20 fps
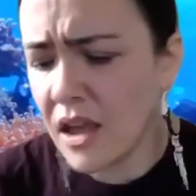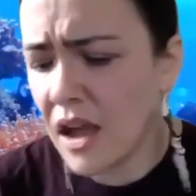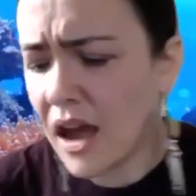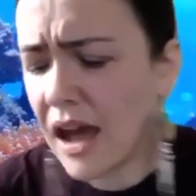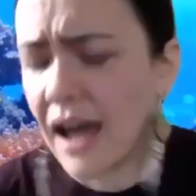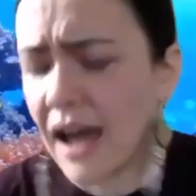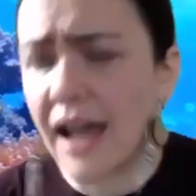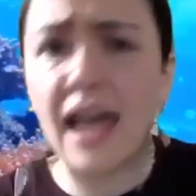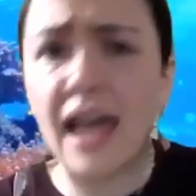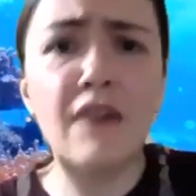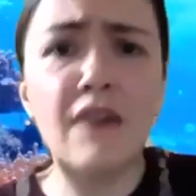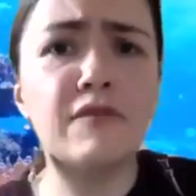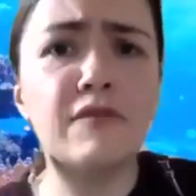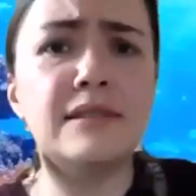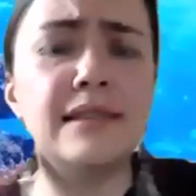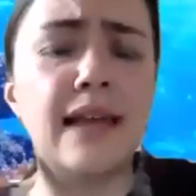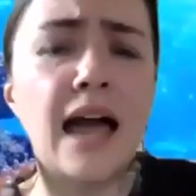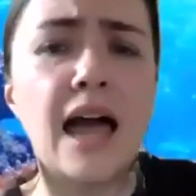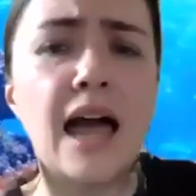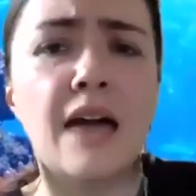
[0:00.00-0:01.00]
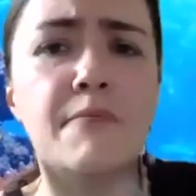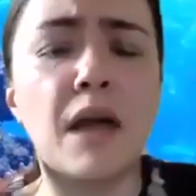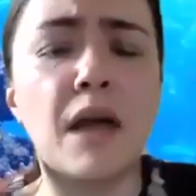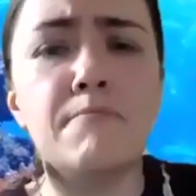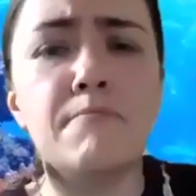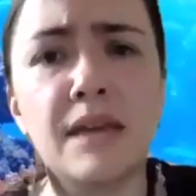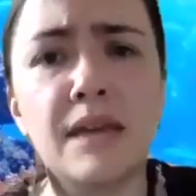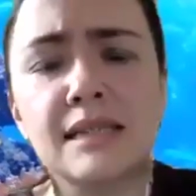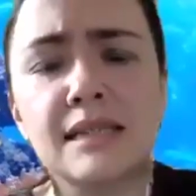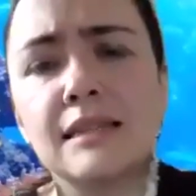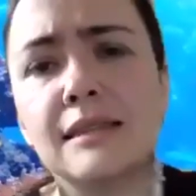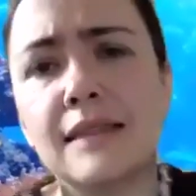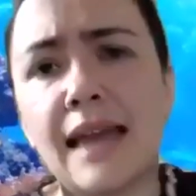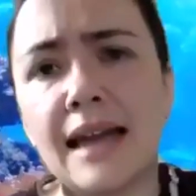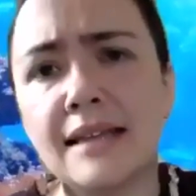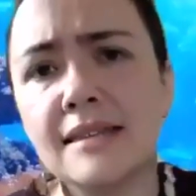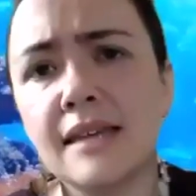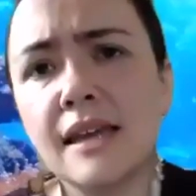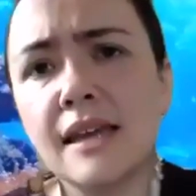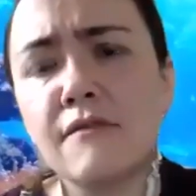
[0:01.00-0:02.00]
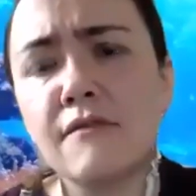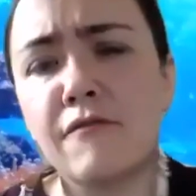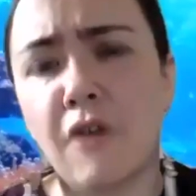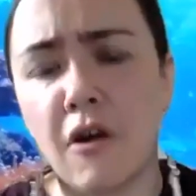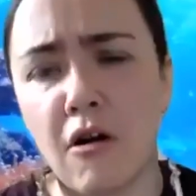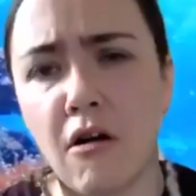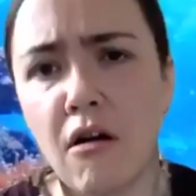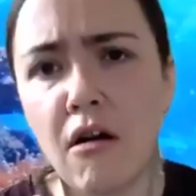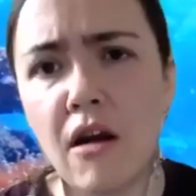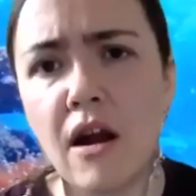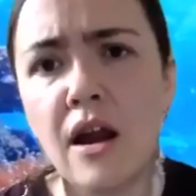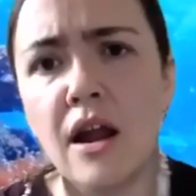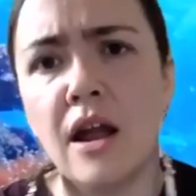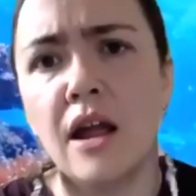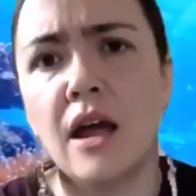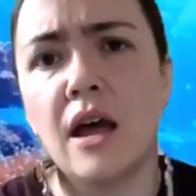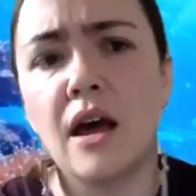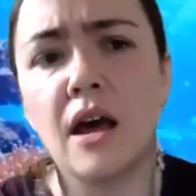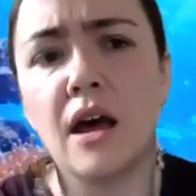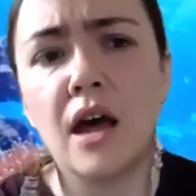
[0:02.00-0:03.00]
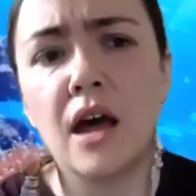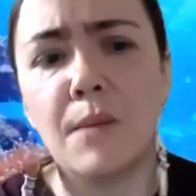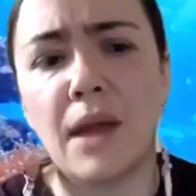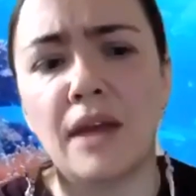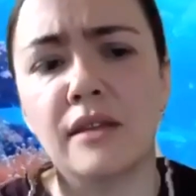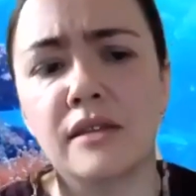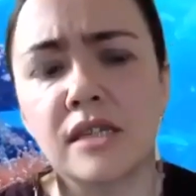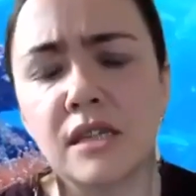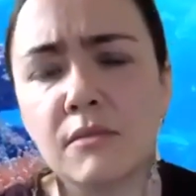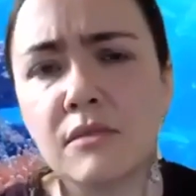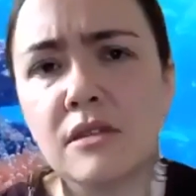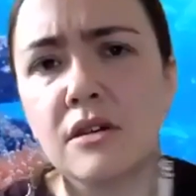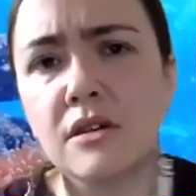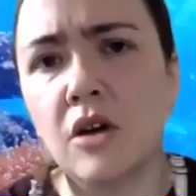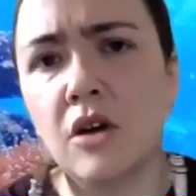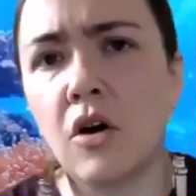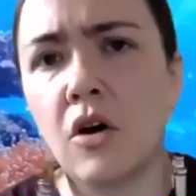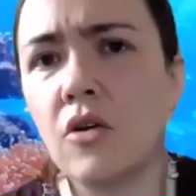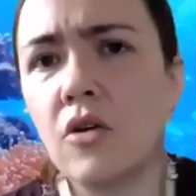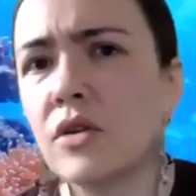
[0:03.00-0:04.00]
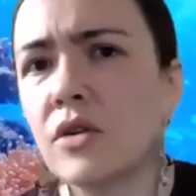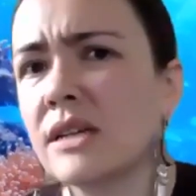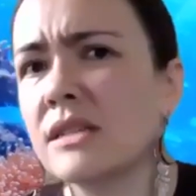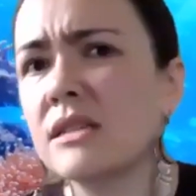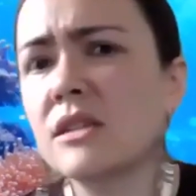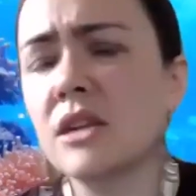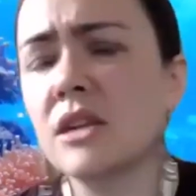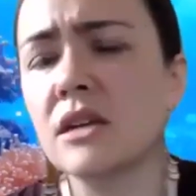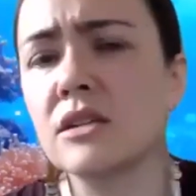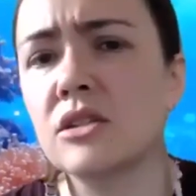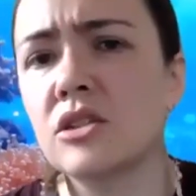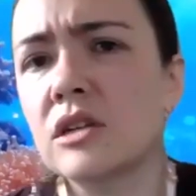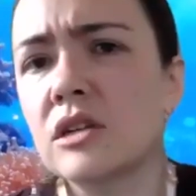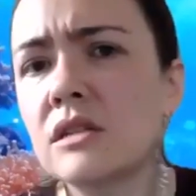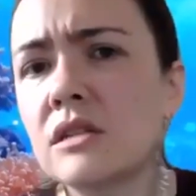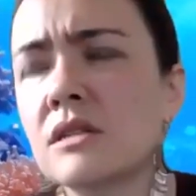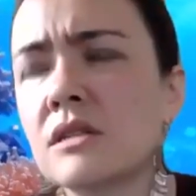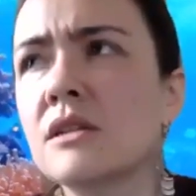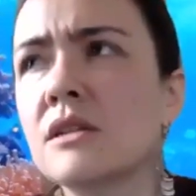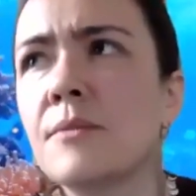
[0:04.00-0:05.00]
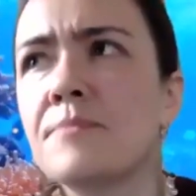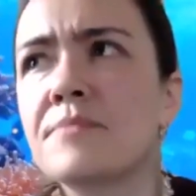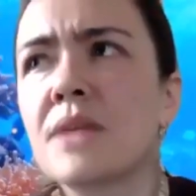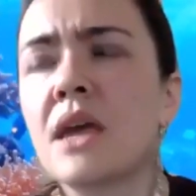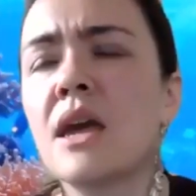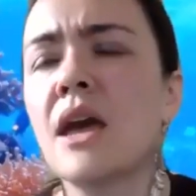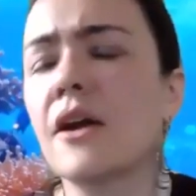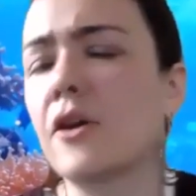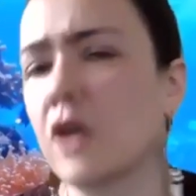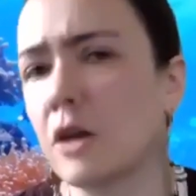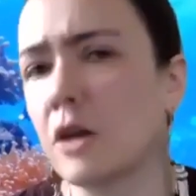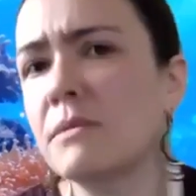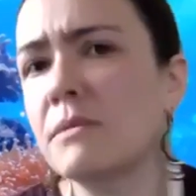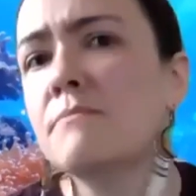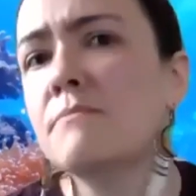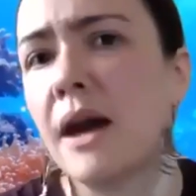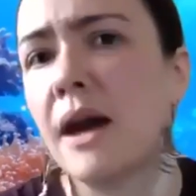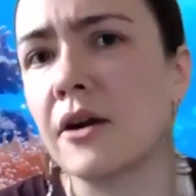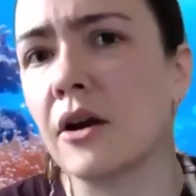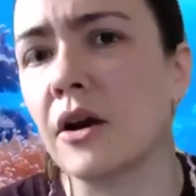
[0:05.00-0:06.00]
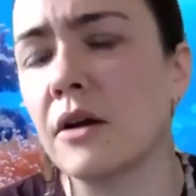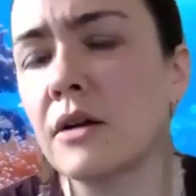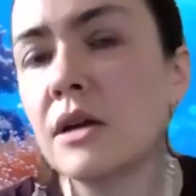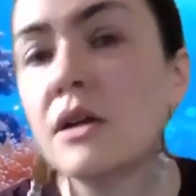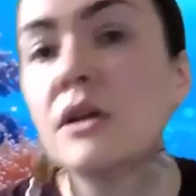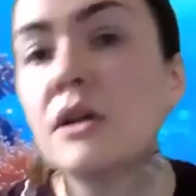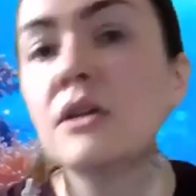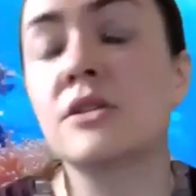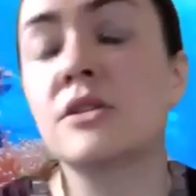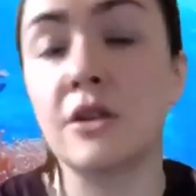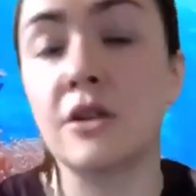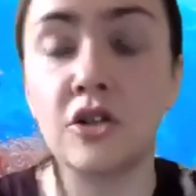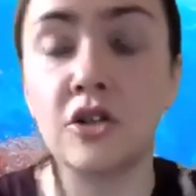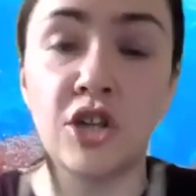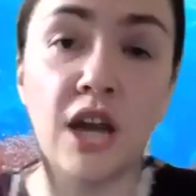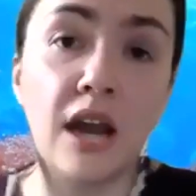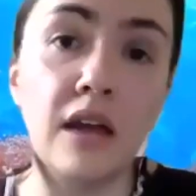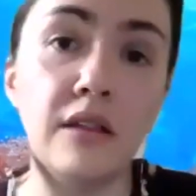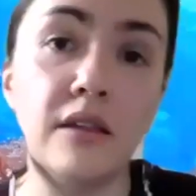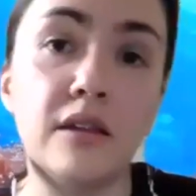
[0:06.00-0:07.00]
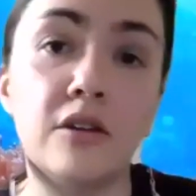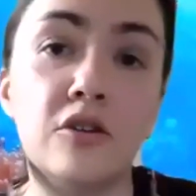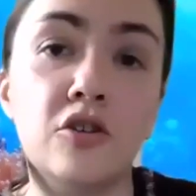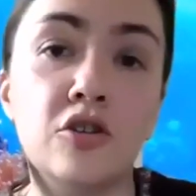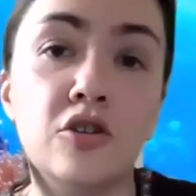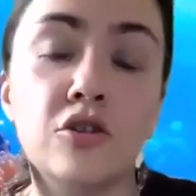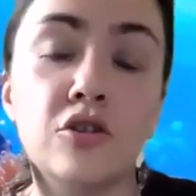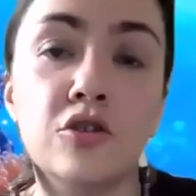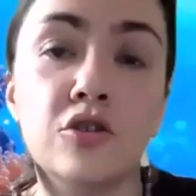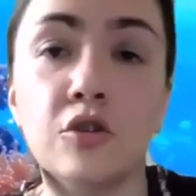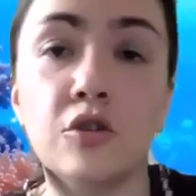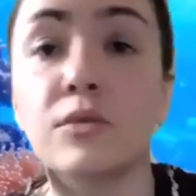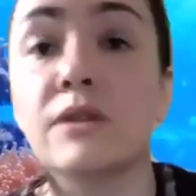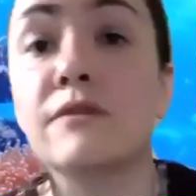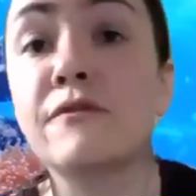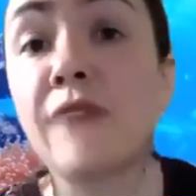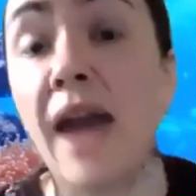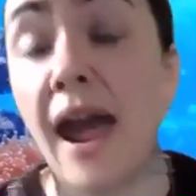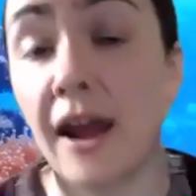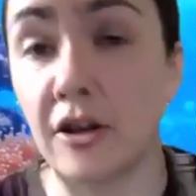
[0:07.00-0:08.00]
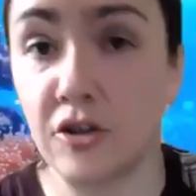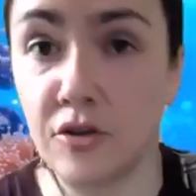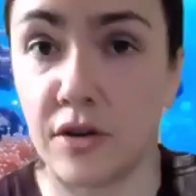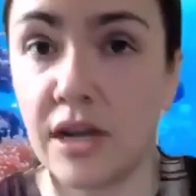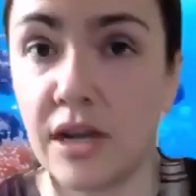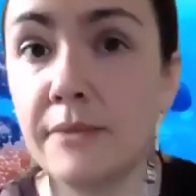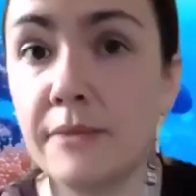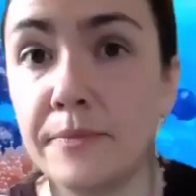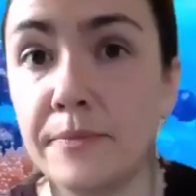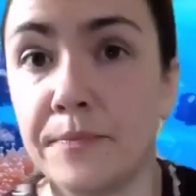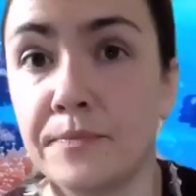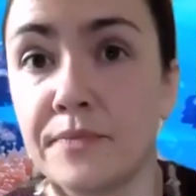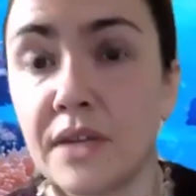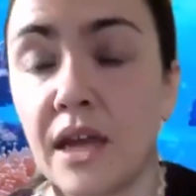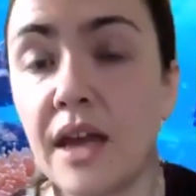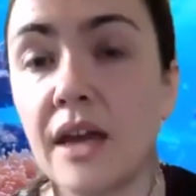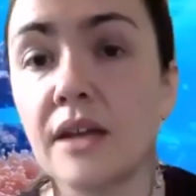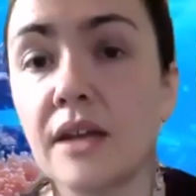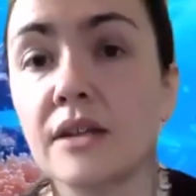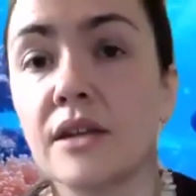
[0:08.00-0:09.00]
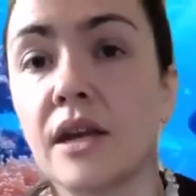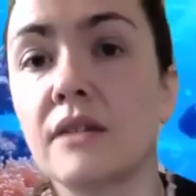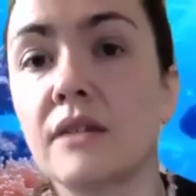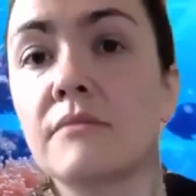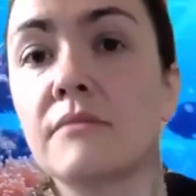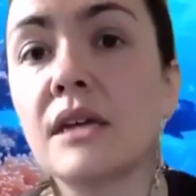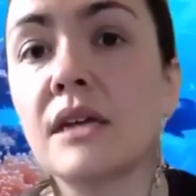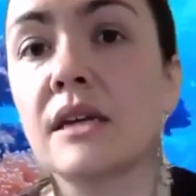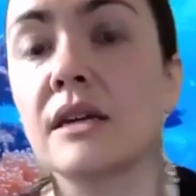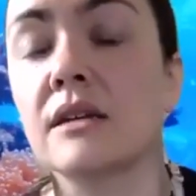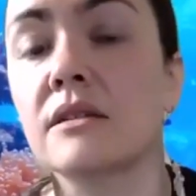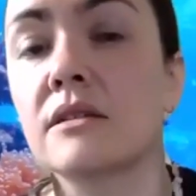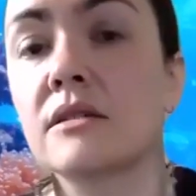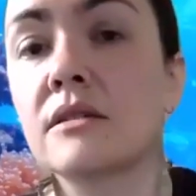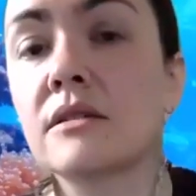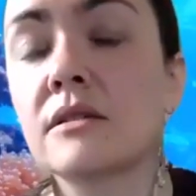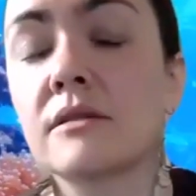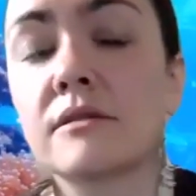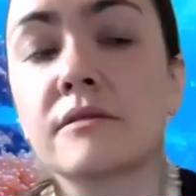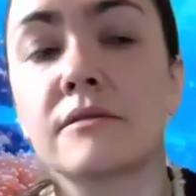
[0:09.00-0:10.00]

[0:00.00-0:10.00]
I have I, I mix let and var, um, and some of the code is is just it could be better. So your challenge to refactor it and and make it